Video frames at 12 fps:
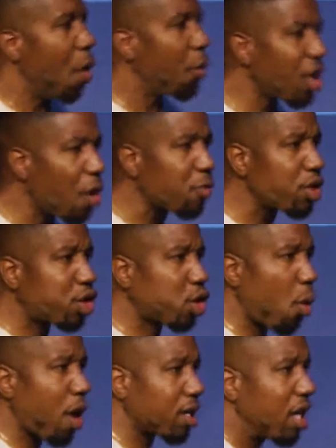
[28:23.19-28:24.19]
We don't
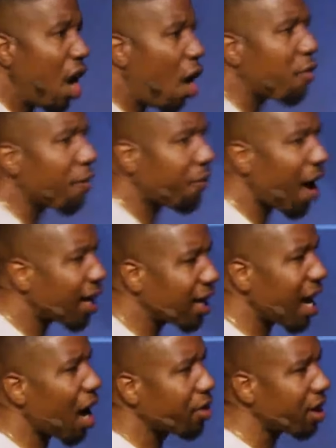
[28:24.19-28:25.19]
rejoice over
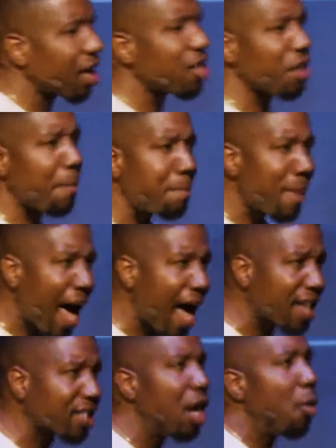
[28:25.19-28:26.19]
finding out that there's a
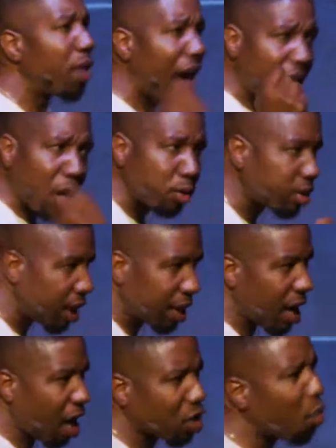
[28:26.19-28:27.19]
mass when I go to the
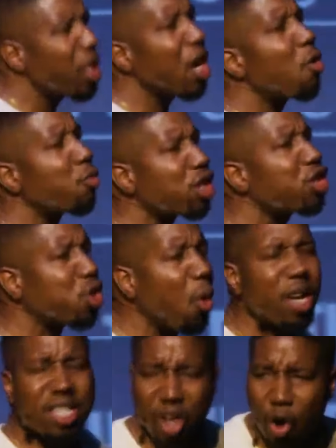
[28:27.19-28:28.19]
doctor. We don't
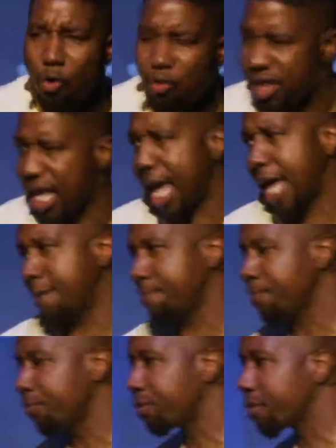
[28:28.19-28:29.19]
rejoice over that.
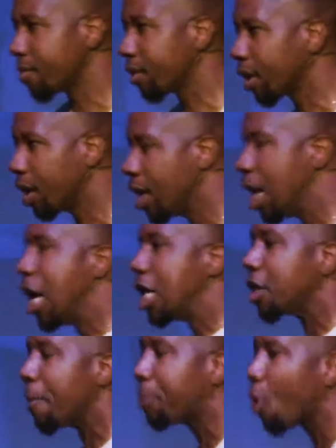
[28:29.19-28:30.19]

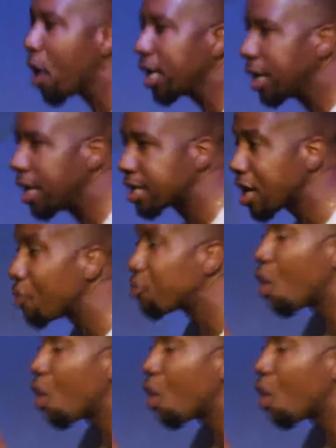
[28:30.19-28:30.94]
The point is of